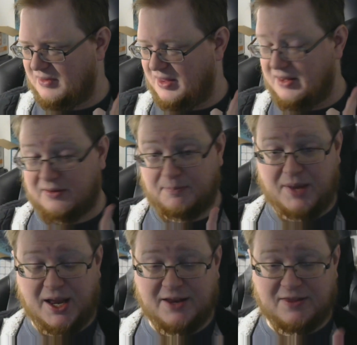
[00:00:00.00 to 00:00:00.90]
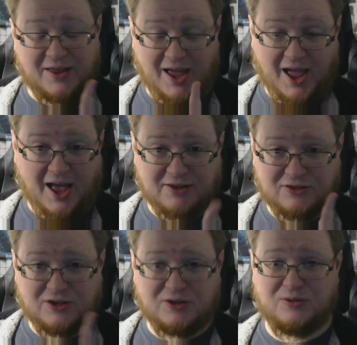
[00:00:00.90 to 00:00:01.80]
It's a pain in the ass
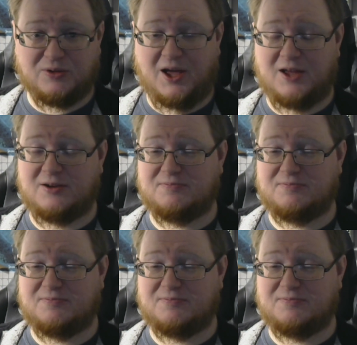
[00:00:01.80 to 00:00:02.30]
to do that.